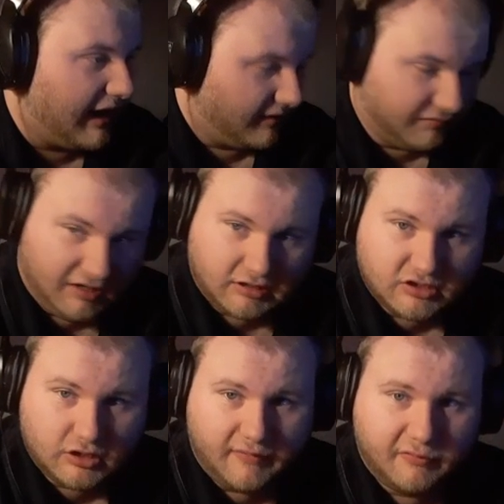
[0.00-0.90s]
like
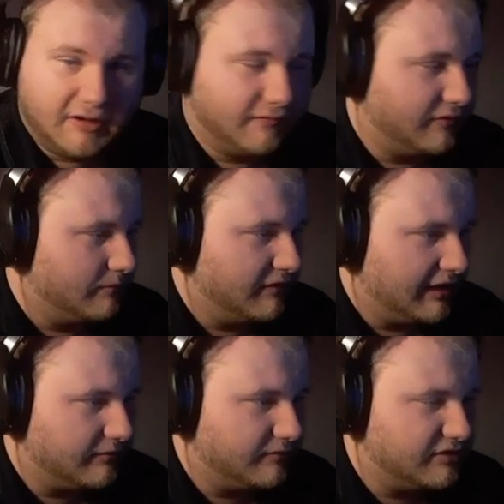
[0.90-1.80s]
suffering from like
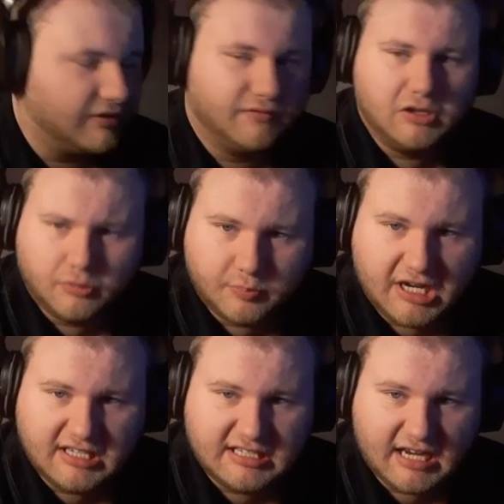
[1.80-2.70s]
severe
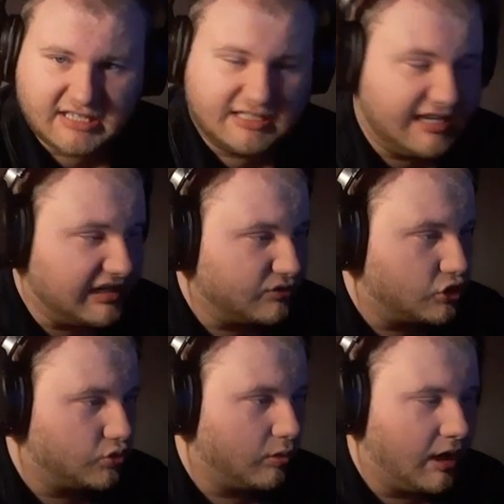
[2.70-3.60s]
PTSD and
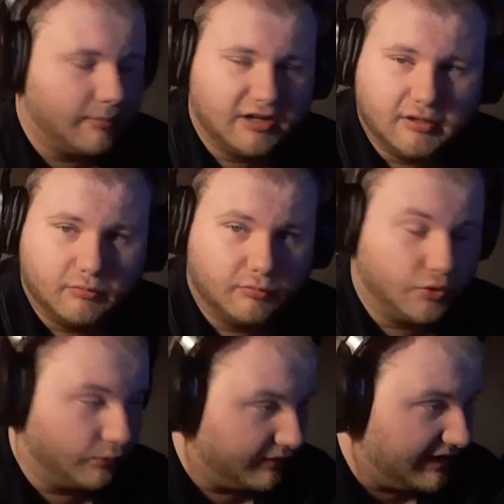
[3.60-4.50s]
trauma,
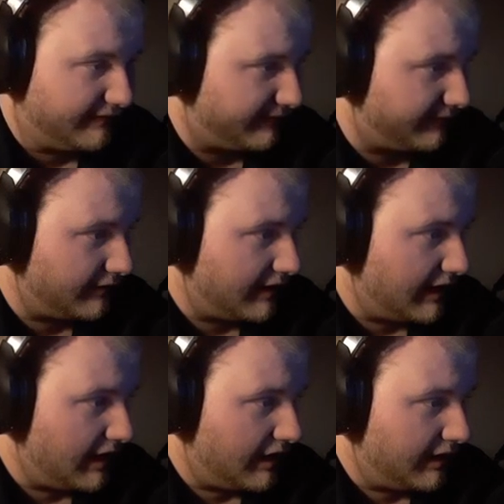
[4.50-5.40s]
grief,
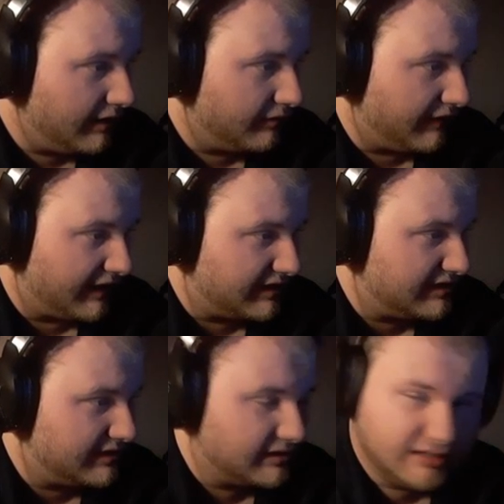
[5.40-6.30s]
like
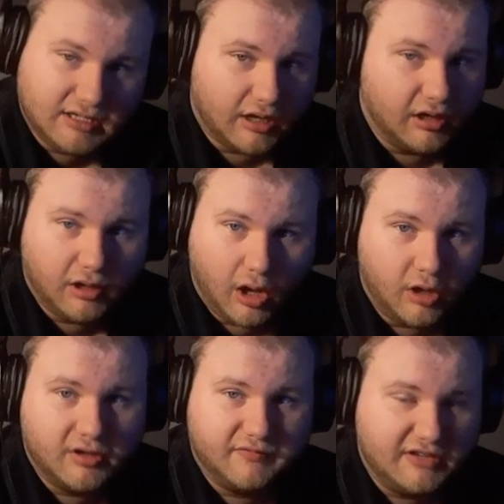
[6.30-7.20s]

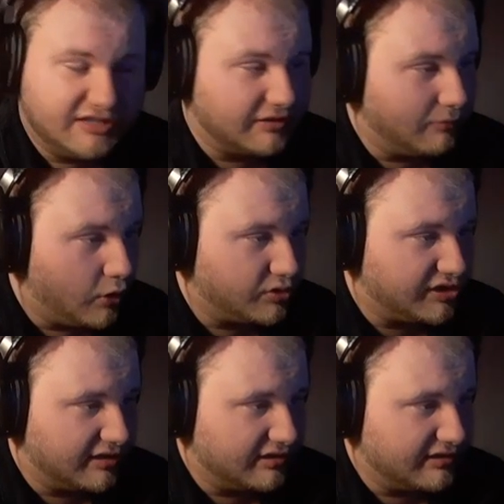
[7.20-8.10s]
all of these
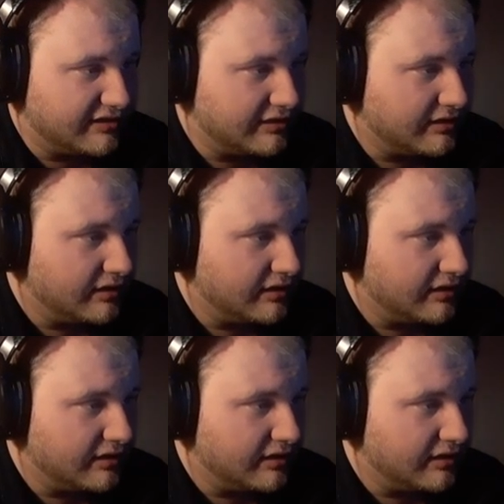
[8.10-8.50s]
emotions,